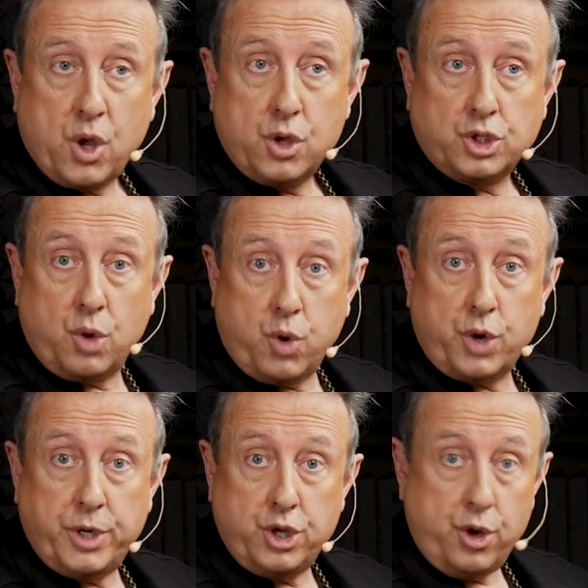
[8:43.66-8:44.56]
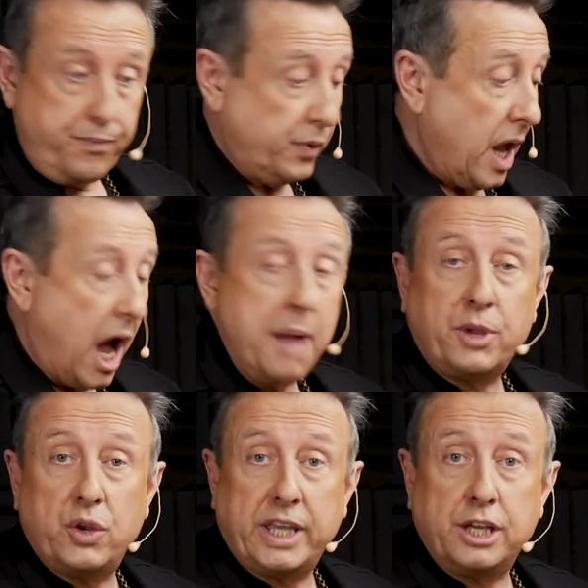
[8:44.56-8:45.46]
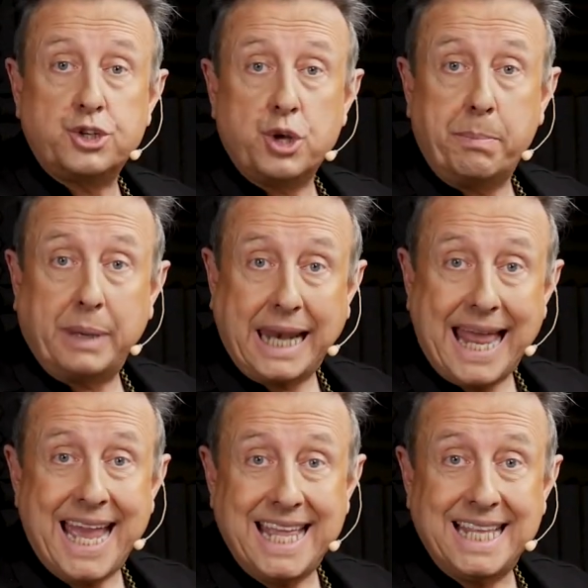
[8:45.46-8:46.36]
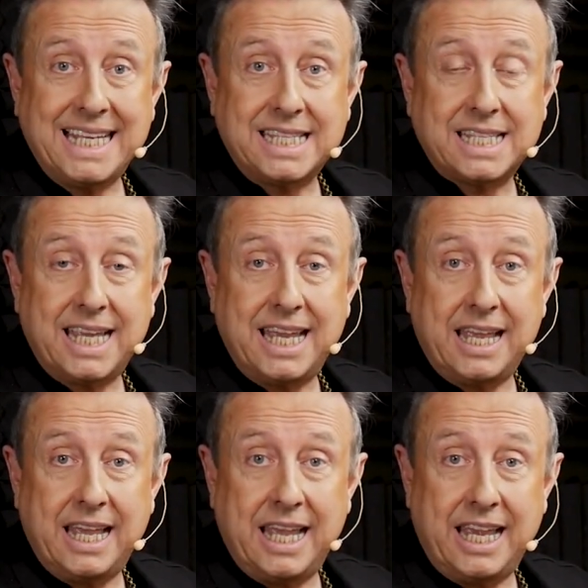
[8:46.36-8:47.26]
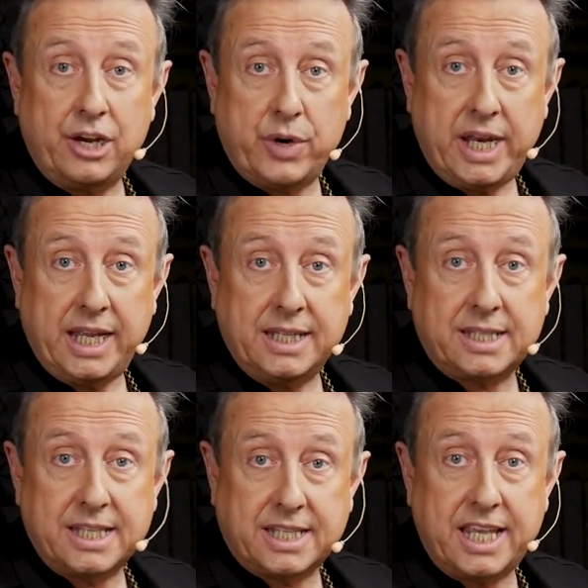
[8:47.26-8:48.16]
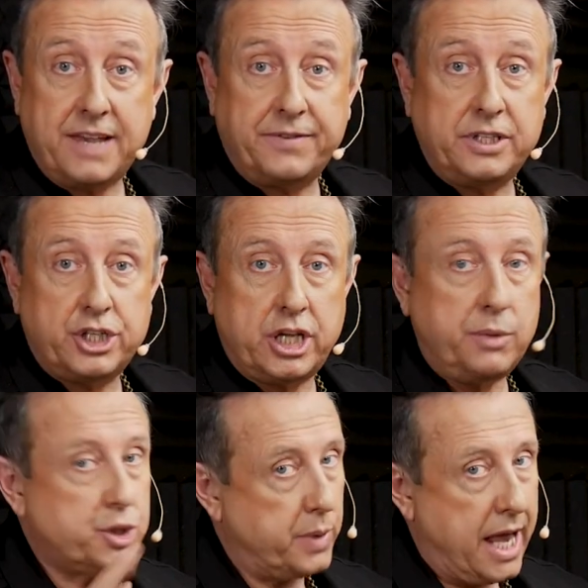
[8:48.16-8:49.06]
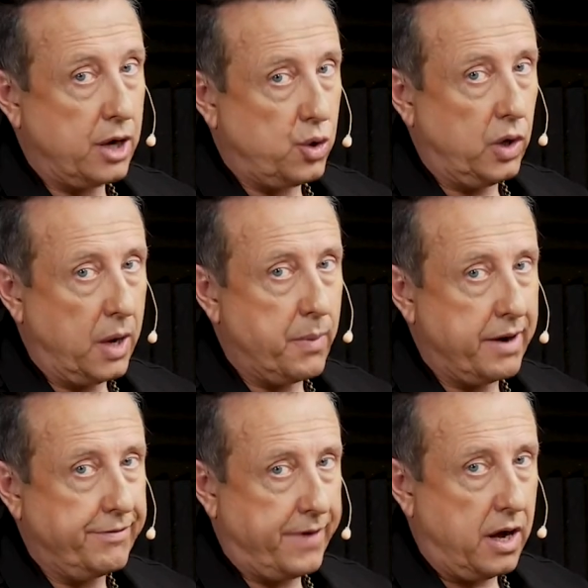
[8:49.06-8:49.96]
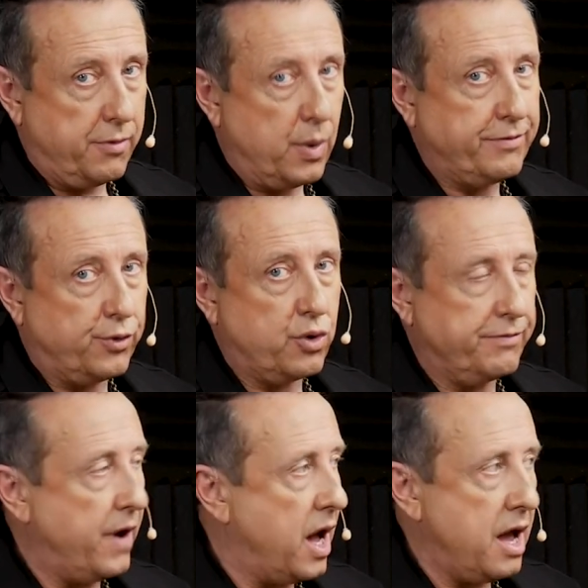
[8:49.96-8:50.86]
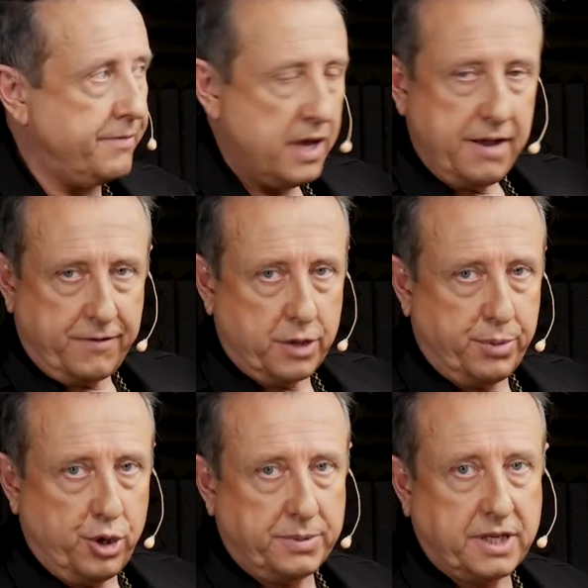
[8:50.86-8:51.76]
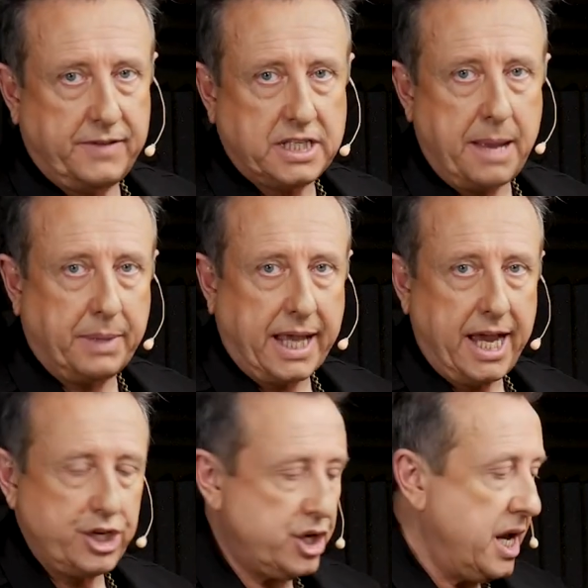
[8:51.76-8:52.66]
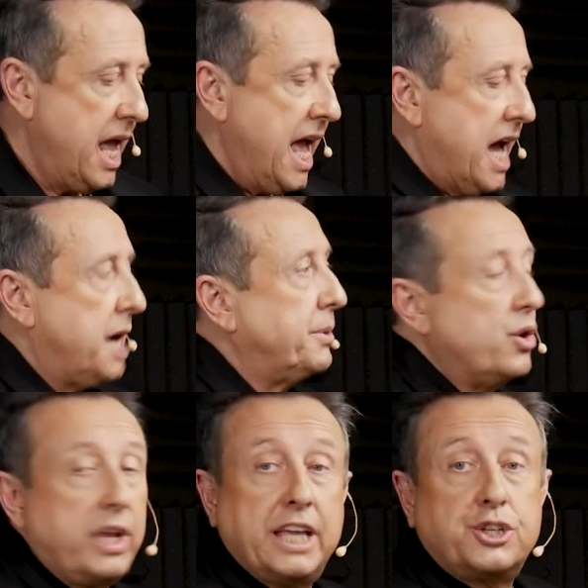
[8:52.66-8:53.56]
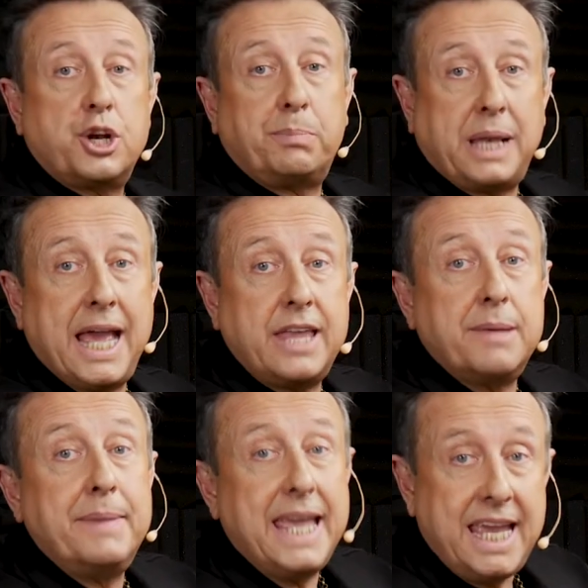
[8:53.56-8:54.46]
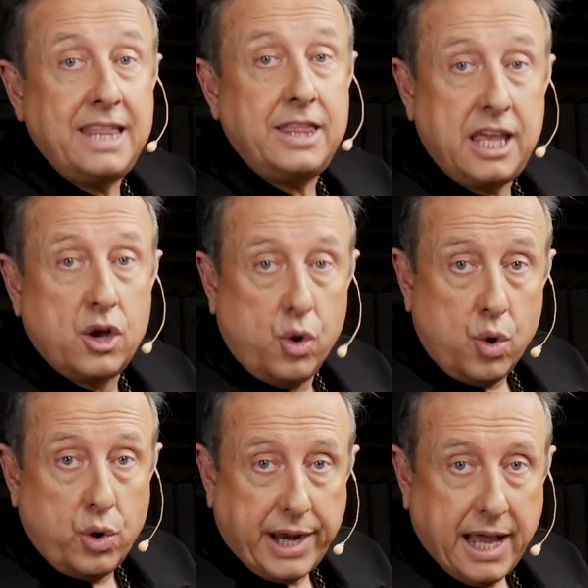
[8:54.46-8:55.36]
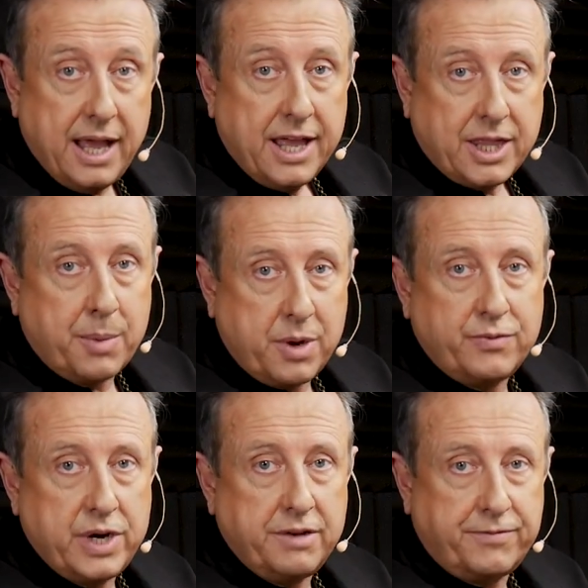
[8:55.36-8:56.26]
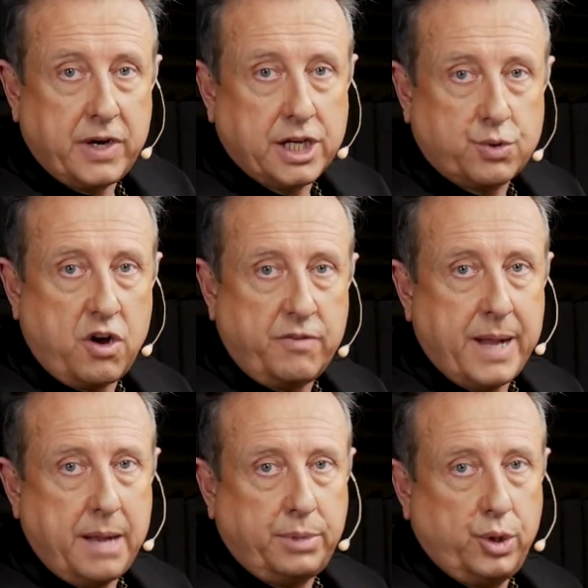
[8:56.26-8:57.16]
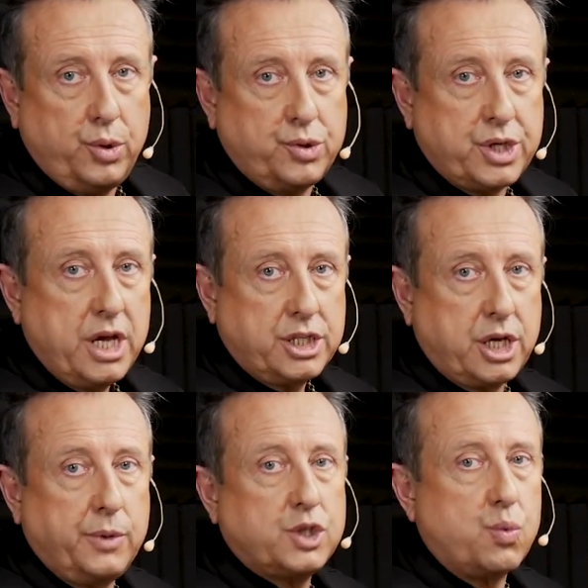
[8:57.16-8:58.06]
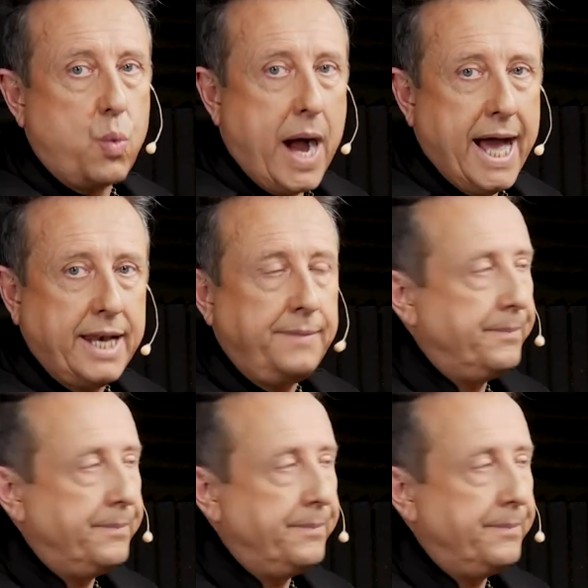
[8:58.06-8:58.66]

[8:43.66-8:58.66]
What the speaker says: So what do? I'm going to get you to play these ingredients, the C, F, and G, which we're now calling 1, 4, and 5 for the purpose of this application, and I'm going to get you to play them in the order that we've written for our 12-bar blues. So it's 1,